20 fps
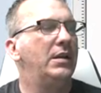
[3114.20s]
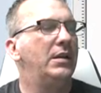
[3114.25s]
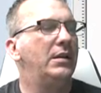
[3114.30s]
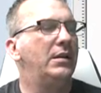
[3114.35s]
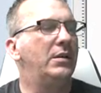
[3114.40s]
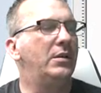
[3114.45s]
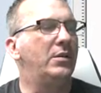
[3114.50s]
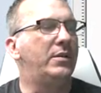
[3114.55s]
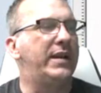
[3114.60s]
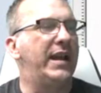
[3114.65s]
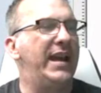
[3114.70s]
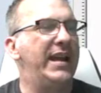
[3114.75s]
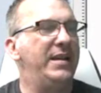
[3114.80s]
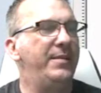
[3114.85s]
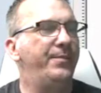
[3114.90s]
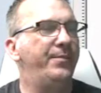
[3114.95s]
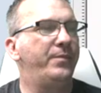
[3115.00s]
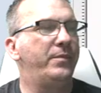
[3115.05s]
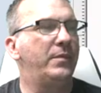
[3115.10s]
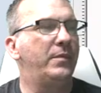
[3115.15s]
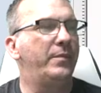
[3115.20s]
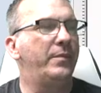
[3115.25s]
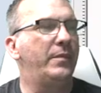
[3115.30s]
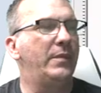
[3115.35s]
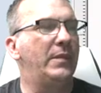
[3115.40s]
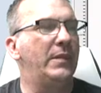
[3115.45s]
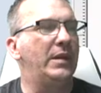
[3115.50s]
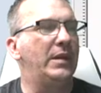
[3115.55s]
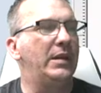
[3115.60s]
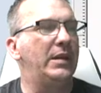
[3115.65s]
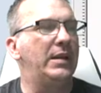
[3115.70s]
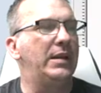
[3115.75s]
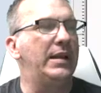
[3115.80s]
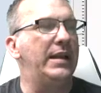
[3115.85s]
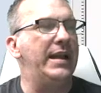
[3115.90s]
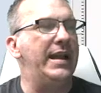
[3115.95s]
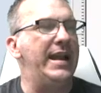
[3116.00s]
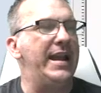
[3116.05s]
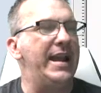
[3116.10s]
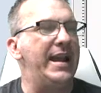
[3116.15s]
Okay.
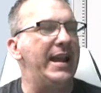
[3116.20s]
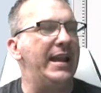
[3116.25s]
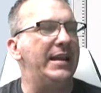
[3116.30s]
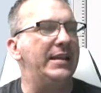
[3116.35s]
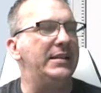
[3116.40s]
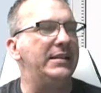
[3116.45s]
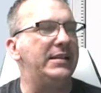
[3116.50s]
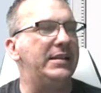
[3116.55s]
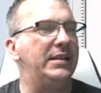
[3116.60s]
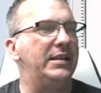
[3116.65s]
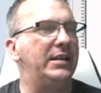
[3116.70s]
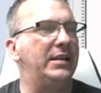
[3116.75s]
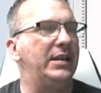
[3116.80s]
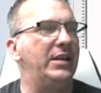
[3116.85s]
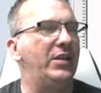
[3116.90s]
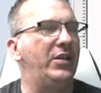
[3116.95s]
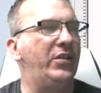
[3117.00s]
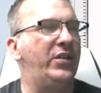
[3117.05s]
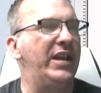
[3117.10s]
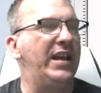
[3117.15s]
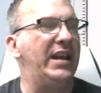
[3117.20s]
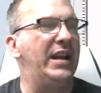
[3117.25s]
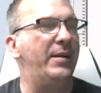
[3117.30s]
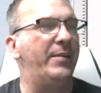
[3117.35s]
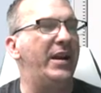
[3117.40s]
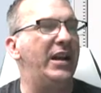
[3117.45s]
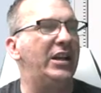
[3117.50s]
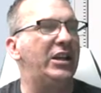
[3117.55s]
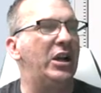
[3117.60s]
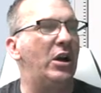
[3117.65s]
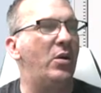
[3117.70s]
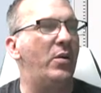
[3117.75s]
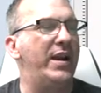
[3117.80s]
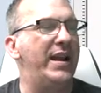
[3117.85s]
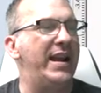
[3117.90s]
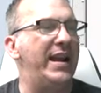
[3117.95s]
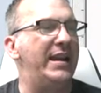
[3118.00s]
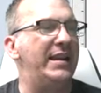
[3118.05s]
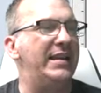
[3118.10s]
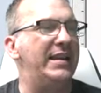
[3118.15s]
And then I'm going to go
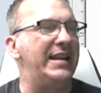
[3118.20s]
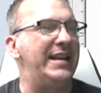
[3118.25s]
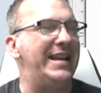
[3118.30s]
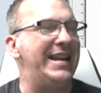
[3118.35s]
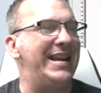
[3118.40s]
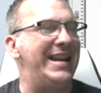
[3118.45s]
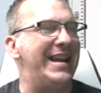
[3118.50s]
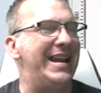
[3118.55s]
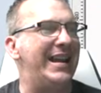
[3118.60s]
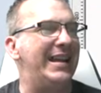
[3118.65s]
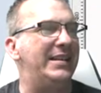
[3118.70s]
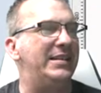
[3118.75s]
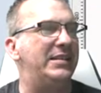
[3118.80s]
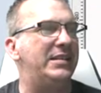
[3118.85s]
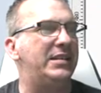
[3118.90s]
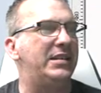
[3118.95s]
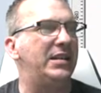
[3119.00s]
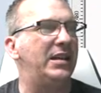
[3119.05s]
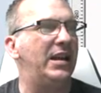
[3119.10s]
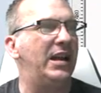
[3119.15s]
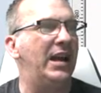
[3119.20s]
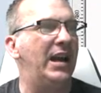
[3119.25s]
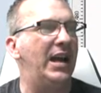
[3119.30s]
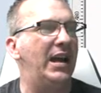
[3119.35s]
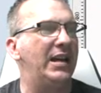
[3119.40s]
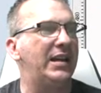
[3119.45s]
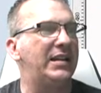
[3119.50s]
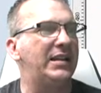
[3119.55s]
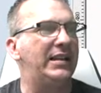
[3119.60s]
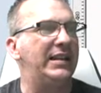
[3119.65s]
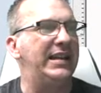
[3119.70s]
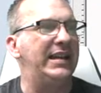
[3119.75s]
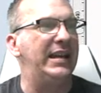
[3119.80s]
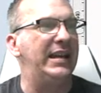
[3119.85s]
in and clean